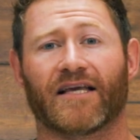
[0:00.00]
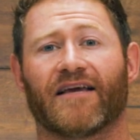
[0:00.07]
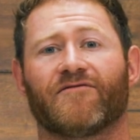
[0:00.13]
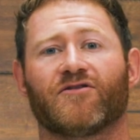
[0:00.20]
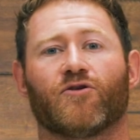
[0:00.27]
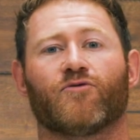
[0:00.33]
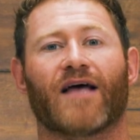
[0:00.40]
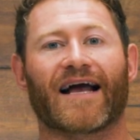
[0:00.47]
that
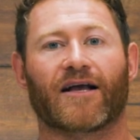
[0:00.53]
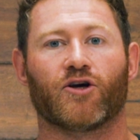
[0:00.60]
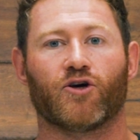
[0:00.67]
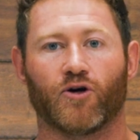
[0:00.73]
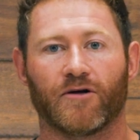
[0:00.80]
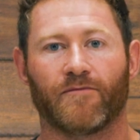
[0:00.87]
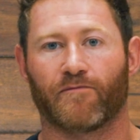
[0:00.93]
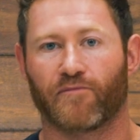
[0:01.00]
gives you that
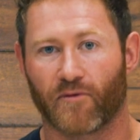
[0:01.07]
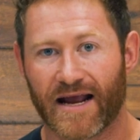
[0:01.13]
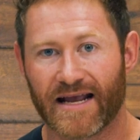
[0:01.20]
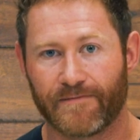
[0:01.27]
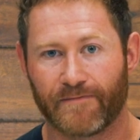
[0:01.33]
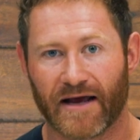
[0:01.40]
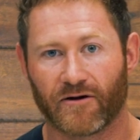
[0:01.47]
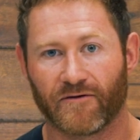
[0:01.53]
good
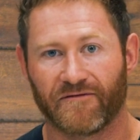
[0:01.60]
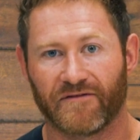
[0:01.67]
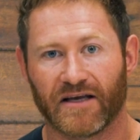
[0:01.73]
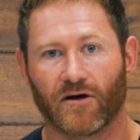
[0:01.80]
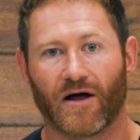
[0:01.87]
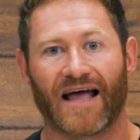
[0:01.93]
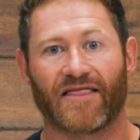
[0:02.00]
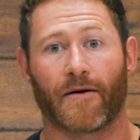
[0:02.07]
brake pedal
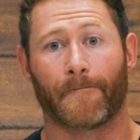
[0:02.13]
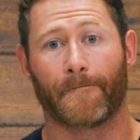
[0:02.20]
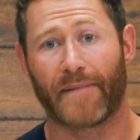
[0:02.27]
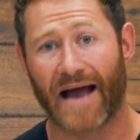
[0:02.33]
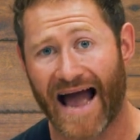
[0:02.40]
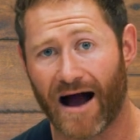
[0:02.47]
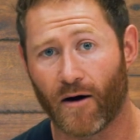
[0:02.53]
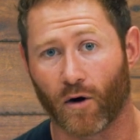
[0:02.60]
feel and the
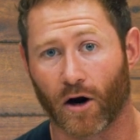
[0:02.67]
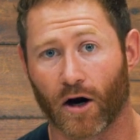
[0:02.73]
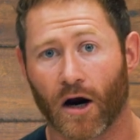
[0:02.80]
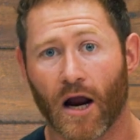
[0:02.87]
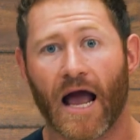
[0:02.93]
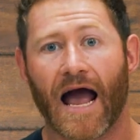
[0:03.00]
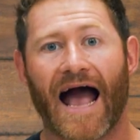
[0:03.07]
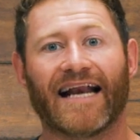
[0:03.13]
power.
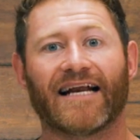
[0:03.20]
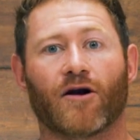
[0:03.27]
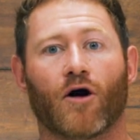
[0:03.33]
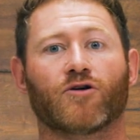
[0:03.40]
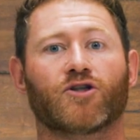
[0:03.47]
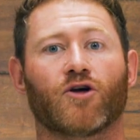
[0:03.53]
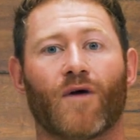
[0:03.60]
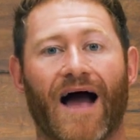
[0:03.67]
And it
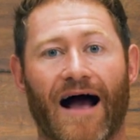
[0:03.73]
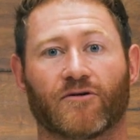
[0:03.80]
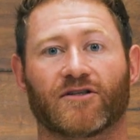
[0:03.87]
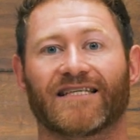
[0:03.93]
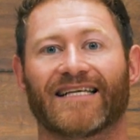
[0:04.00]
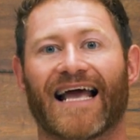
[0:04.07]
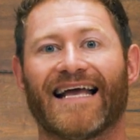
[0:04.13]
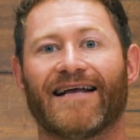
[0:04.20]
also
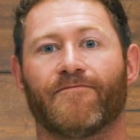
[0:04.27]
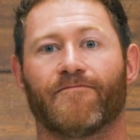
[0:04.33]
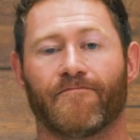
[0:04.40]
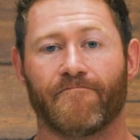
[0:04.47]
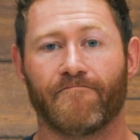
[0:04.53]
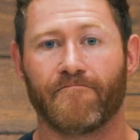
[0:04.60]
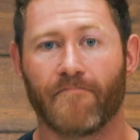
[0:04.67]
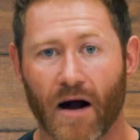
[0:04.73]
houses a
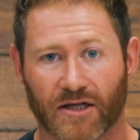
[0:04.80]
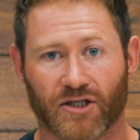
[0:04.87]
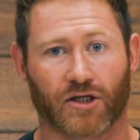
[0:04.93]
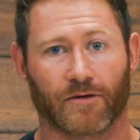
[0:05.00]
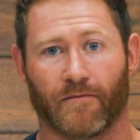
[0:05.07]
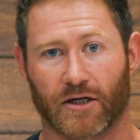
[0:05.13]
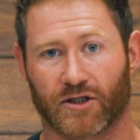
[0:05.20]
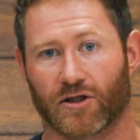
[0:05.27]

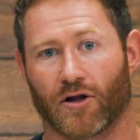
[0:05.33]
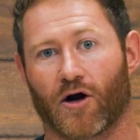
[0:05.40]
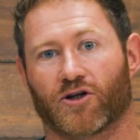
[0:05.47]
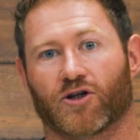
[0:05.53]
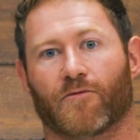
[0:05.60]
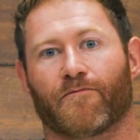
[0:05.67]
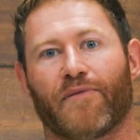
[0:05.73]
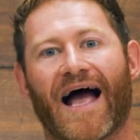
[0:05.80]
much, much
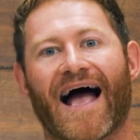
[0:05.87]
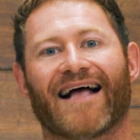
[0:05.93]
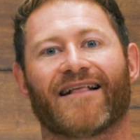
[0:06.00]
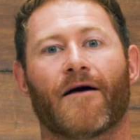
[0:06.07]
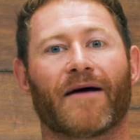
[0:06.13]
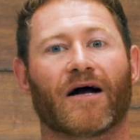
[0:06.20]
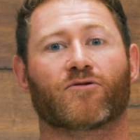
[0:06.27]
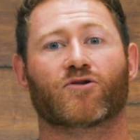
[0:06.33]
larger pad,
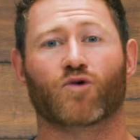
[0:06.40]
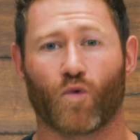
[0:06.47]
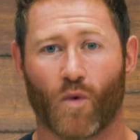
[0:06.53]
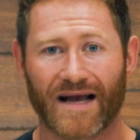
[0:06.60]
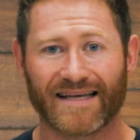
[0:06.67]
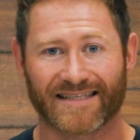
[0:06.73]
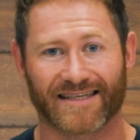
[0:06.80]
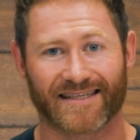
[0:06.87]
about
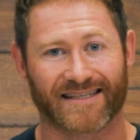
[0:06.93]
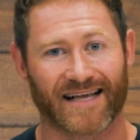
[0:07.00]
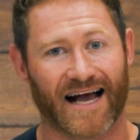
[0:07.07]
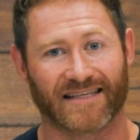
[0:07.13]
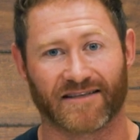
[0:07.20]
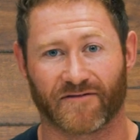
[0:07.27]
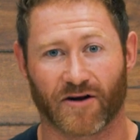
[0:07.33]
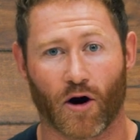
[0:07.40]
twice the
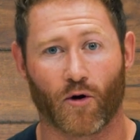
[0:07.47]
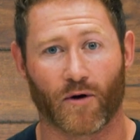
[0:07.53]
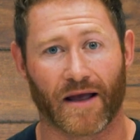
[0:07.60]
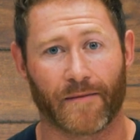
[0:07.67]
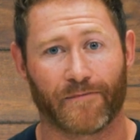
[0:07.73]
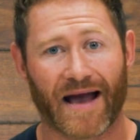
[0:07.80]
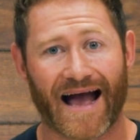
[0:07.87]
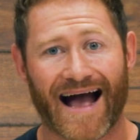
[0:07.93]
size of your
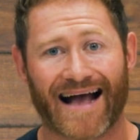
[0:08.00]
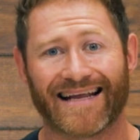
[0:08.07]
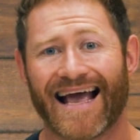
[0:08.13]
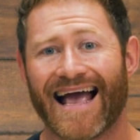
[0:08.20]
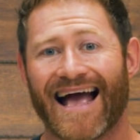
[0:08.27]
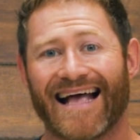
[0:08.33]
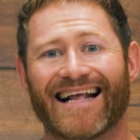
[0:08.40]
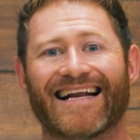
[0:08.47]
OEM pad,
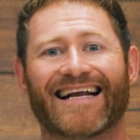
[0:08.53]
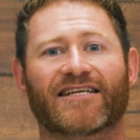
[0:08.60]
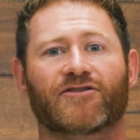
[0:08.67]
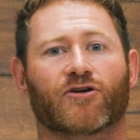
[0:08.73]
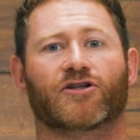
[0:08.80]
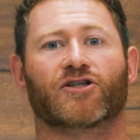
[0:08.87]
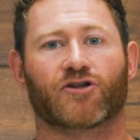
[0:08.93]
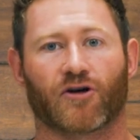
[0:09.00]
and that
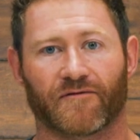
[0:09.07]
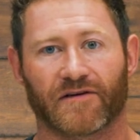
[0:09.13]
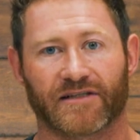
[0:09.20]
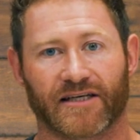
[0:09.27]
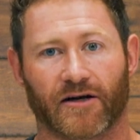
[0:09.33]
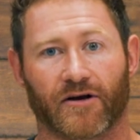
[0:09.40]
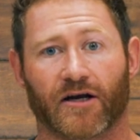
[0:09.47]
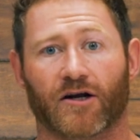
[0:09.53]
extra
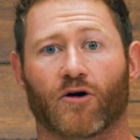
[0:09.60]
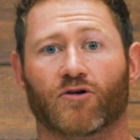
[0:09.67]
surface area